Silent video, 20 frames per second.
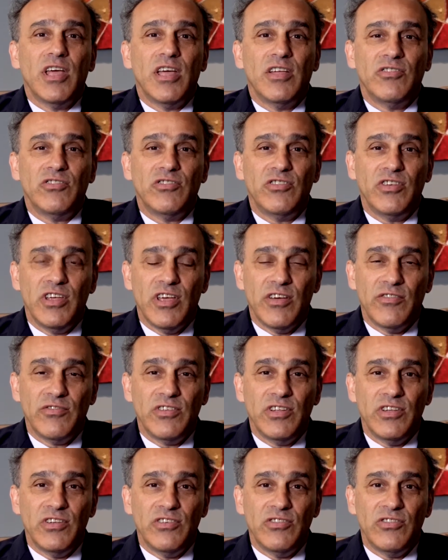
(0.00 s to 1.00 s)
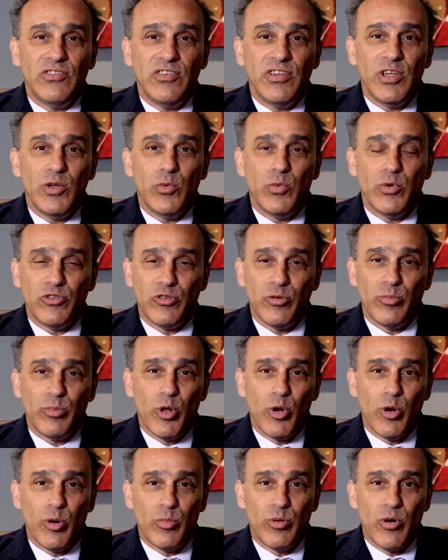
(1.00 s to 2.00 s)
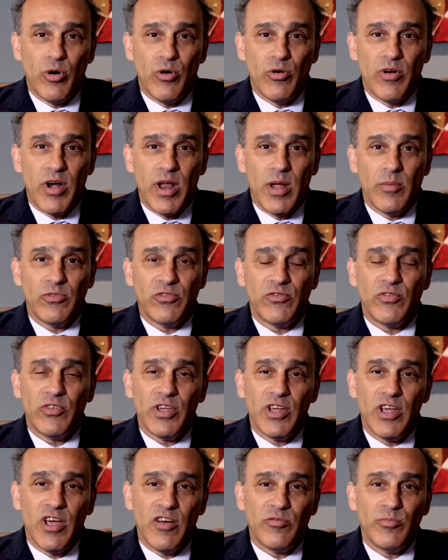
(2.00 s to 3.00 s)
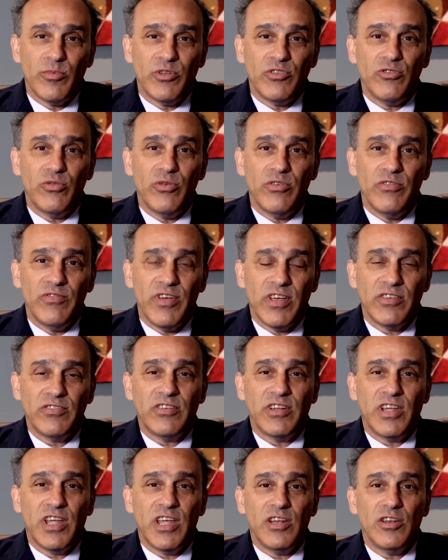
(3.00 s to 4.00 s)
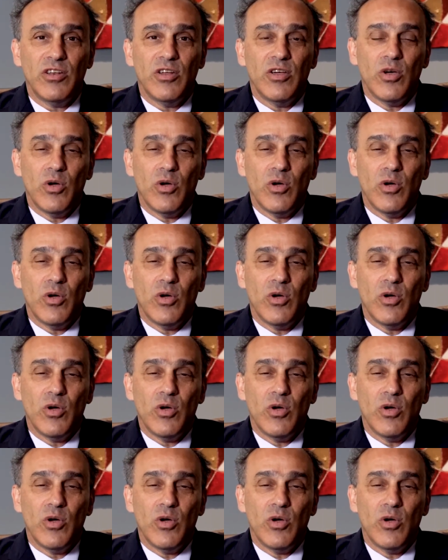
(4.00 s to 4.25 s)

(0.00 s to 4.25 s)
and CFTC whistleblower programs for the government to investigate